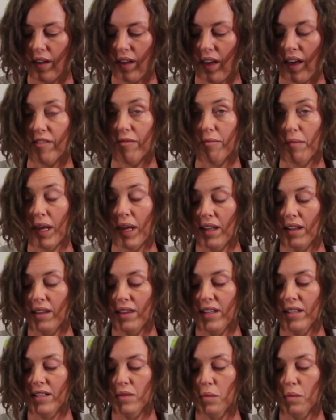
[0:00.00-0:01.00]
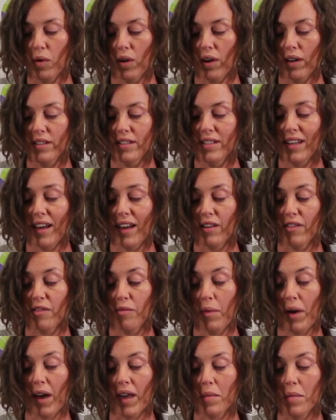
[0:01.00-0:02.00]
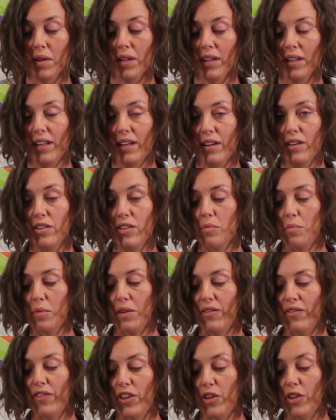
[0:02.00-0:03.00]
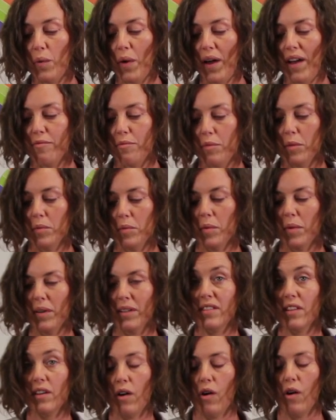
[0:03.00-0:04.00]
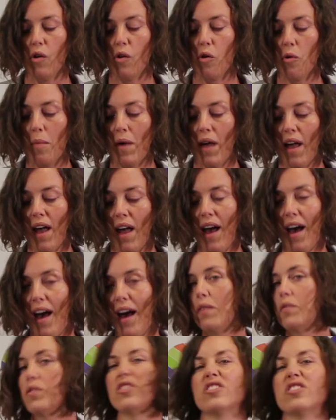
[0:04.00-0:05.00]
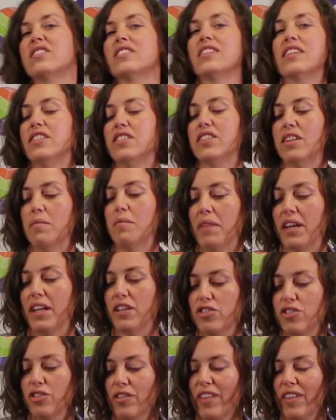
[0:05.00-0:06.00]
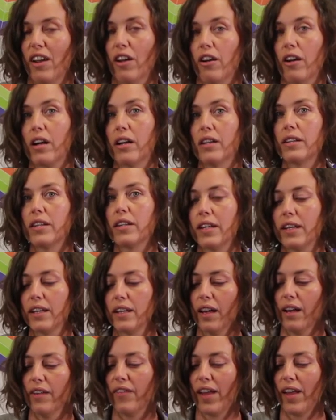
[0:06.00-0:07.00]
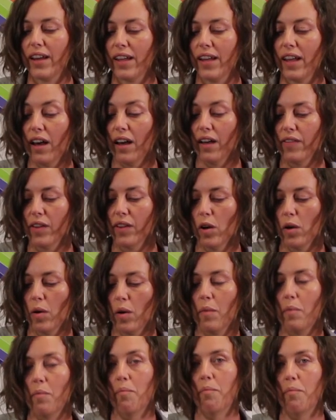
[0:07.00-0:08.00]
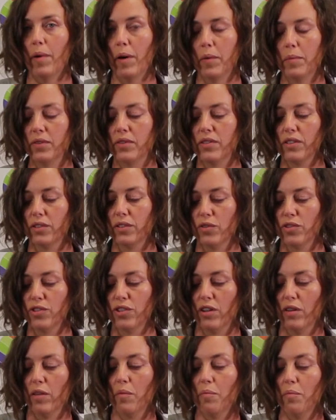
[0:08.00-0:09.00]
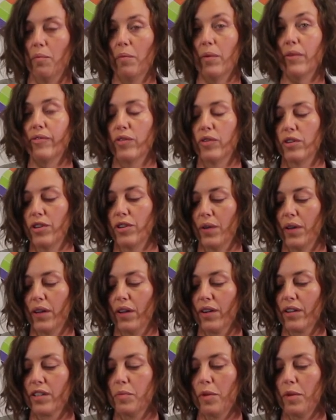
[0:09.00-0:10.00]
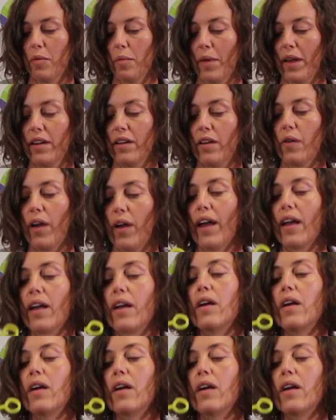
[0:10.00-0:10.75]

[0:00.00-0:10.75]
I've made these wands out of pipe cleaners, but if you have bubble wands at home, I would just say to make sure they are clean of any other bubble solution before doing your experiment. Okay.